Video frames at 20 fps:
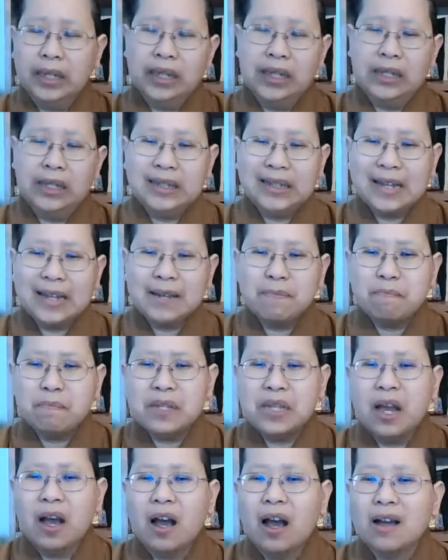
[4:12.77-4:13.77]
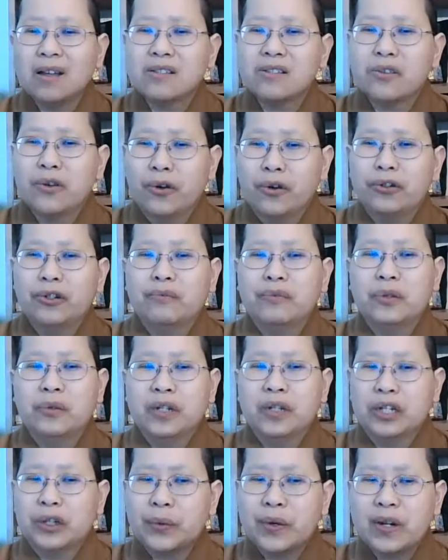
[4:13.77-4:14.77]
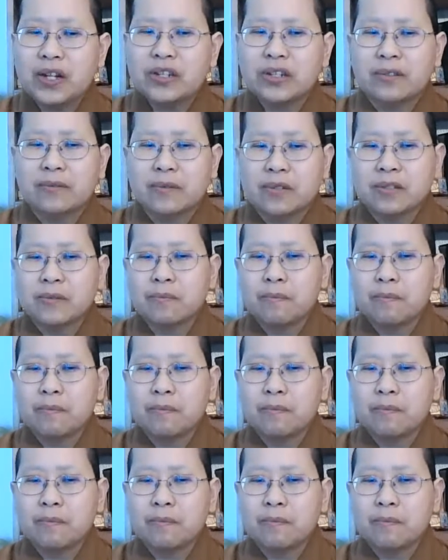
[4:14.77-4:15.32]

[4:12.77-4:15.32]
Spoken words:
And let me ask all of you a question.